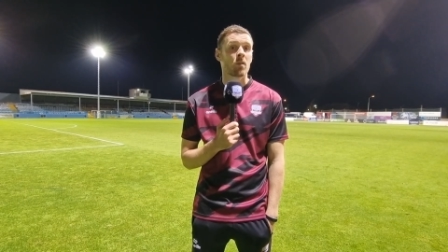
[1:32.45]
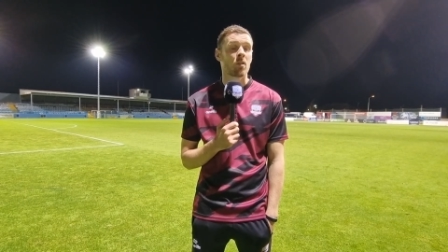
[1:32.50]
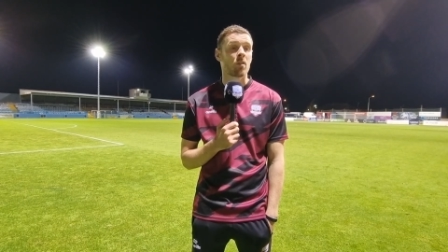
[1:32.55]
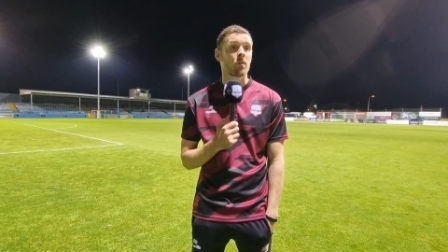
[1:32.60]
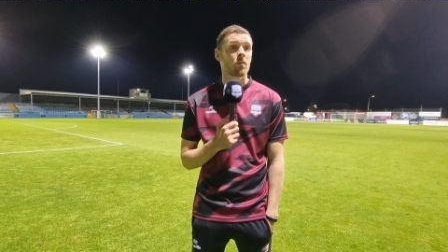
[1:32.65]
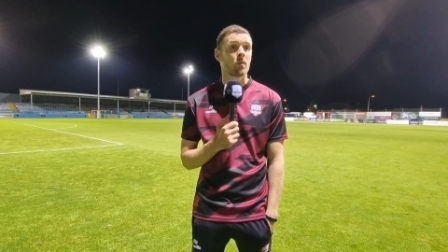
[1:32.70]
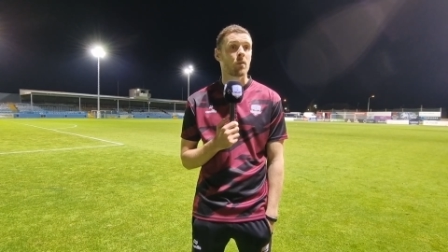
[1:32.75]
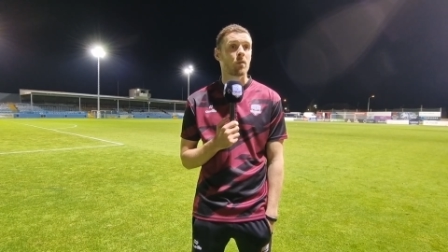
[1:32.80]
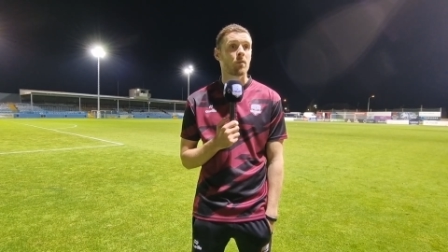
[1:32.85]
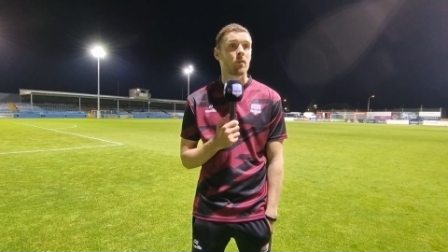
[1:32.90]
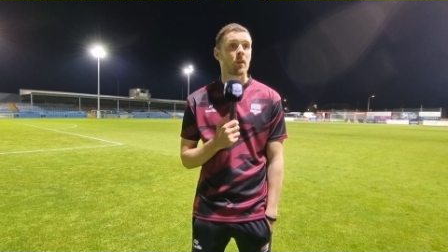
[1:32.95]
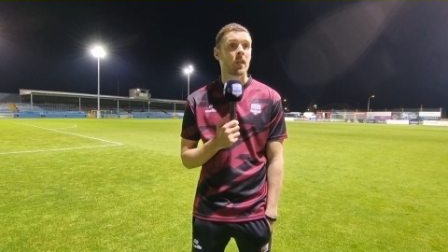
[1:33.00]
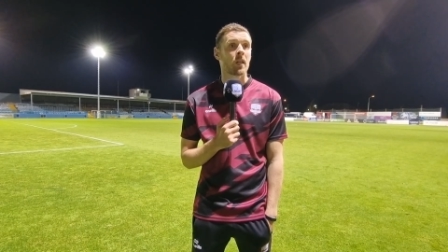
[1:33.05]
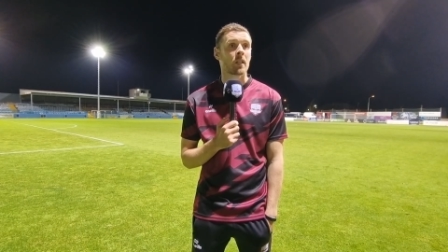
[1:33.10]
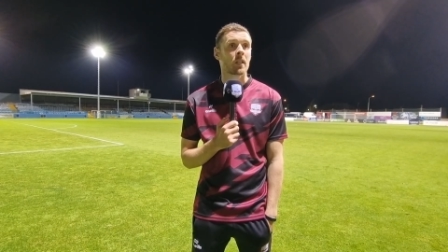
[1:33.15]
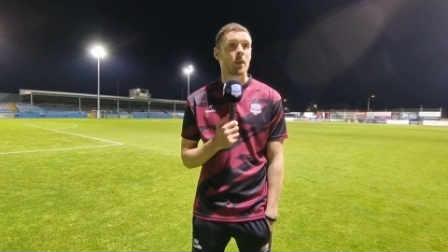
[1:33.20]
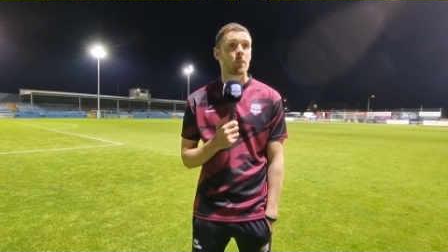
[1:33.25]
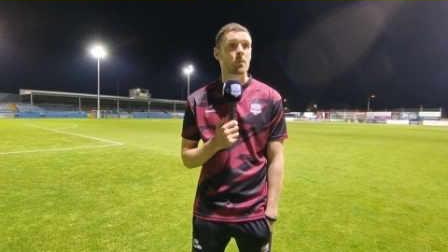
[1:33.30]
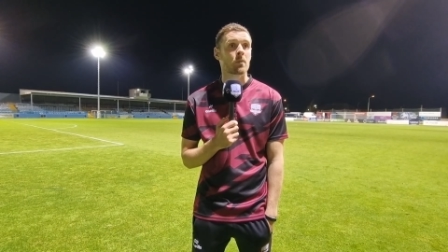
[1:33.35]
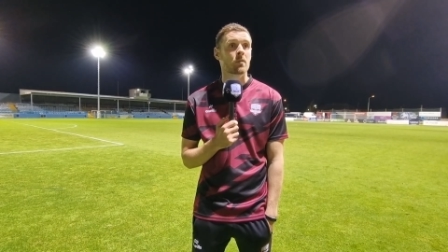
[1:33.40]
who have, who've uh,
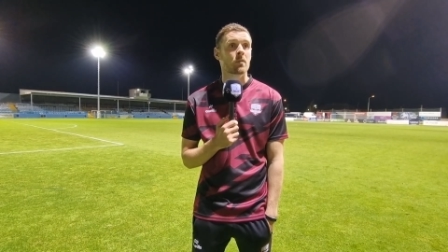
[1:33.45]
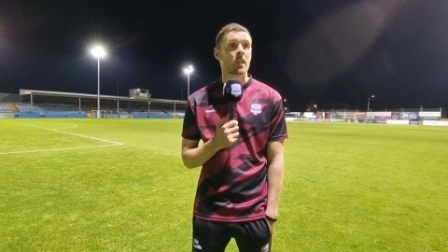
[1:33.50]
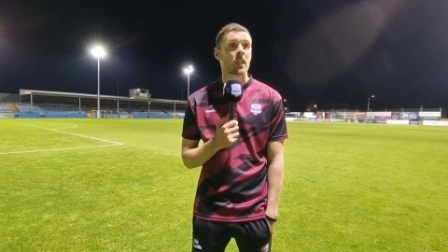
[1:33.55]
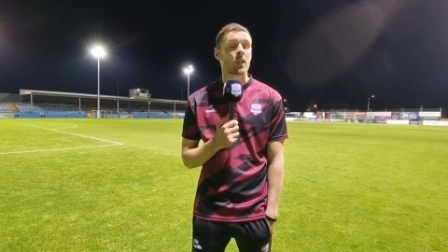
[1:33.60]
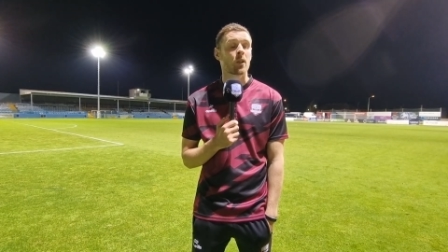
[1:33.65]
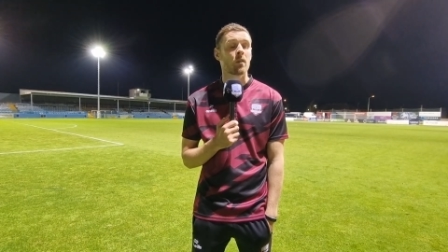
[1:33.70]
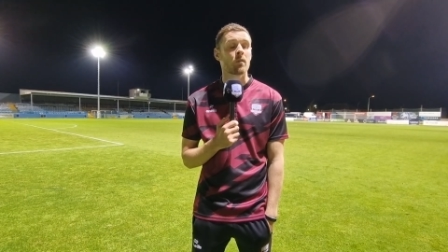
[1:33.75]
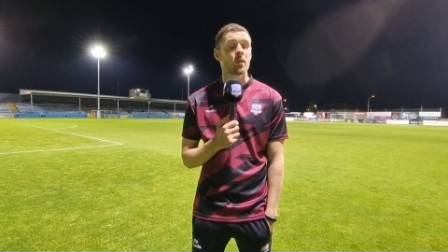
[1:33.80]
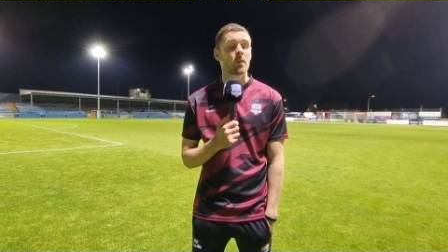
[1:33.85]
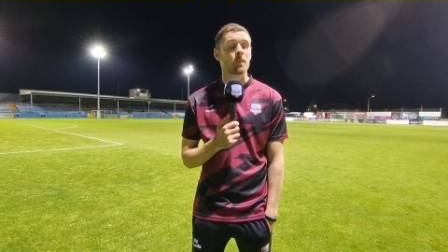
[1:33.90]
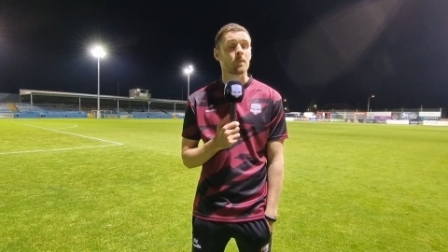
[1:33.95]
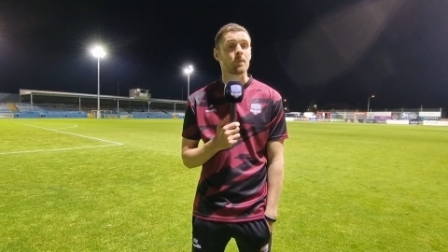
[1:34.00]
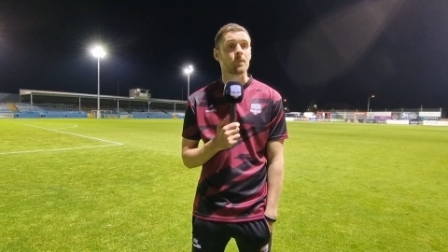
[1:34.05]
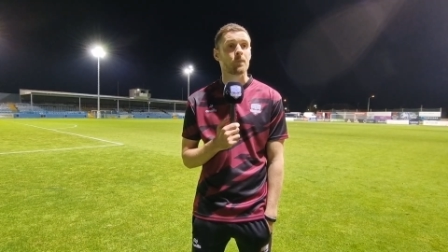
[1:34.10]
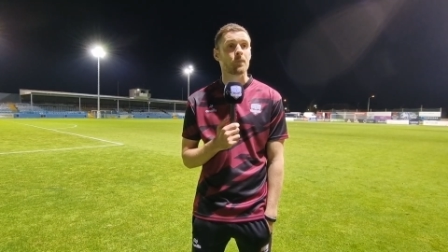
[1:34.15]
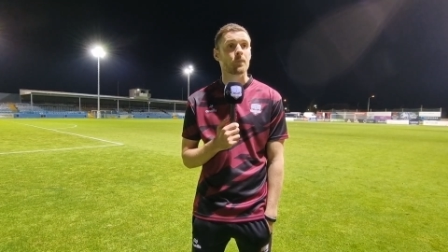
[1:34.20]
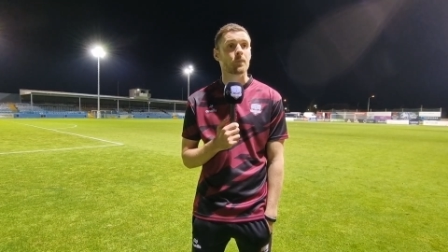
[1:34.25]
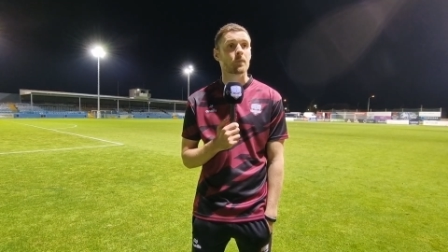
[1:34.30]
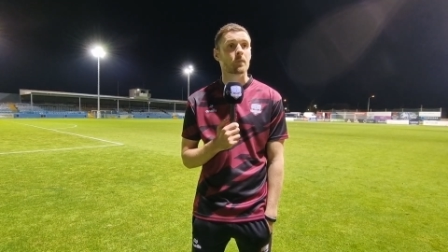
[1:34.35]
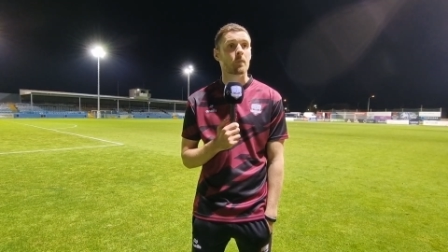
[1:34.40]
kept us taking over.
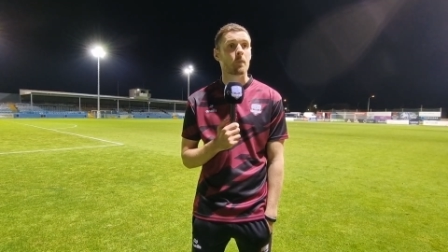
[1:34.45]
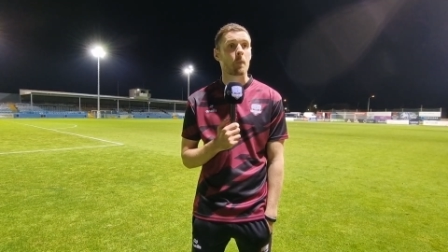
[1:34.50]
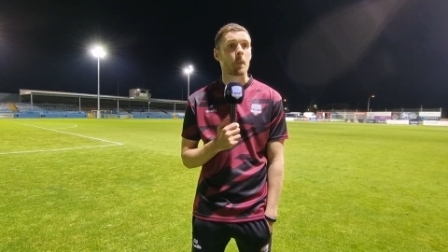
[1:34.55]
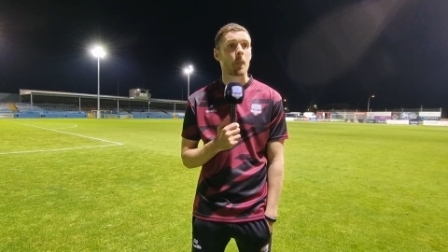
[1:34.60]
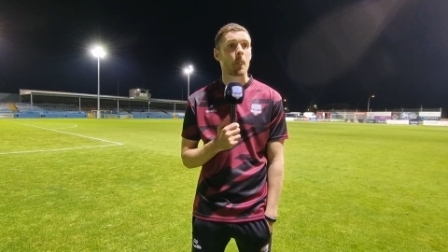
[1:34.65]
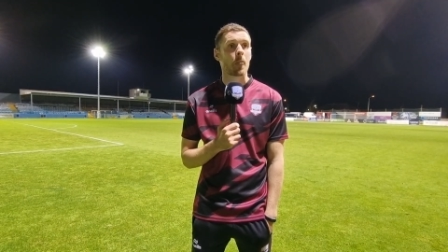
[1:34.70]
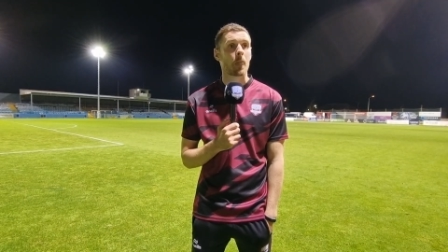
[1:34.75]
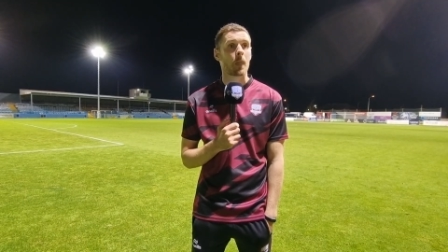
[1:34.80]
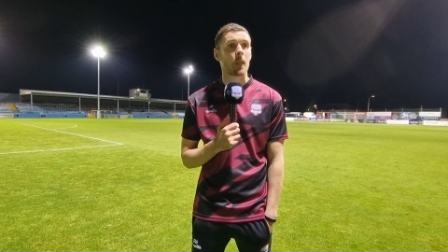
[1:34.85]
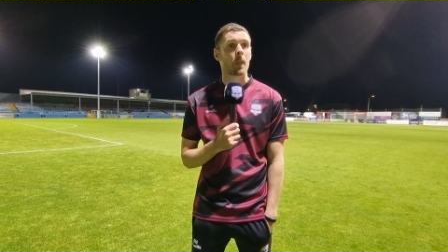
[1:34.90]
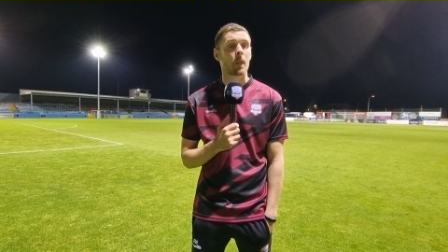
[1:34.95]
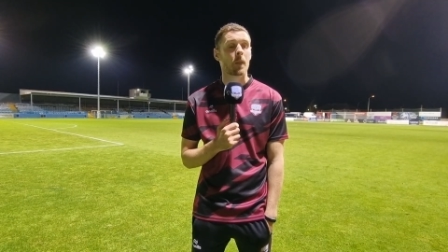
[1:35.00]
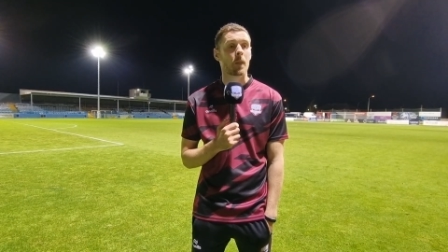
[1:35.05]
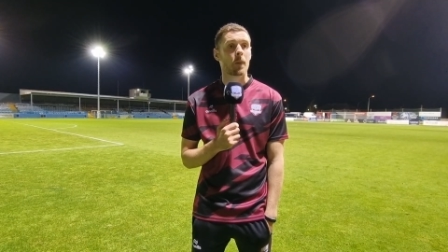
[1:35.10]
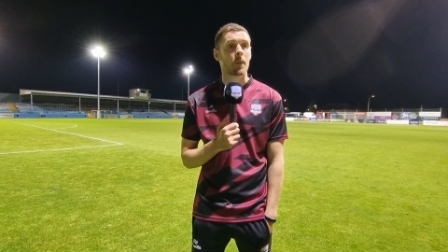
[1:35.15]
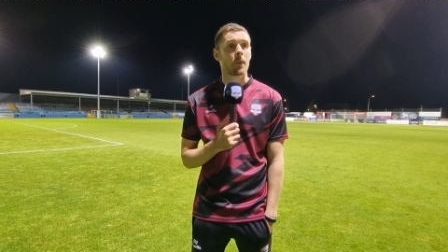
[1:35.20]
And a big one to look forward